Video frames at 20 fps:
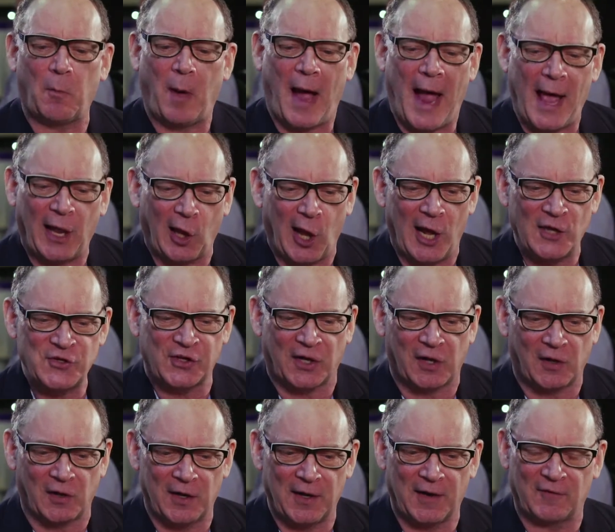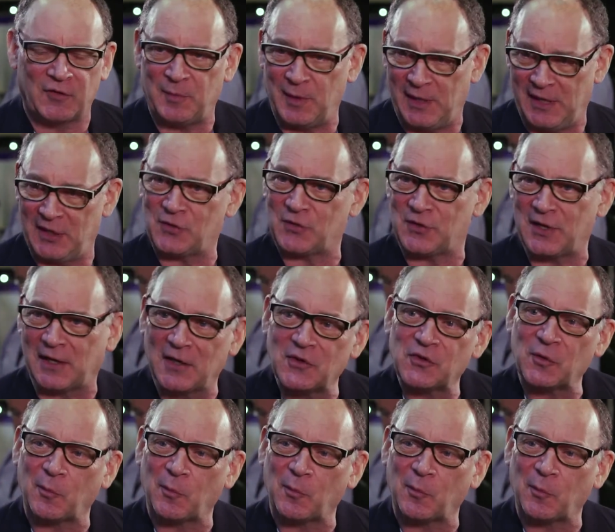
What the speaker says: biological enough to be interesting and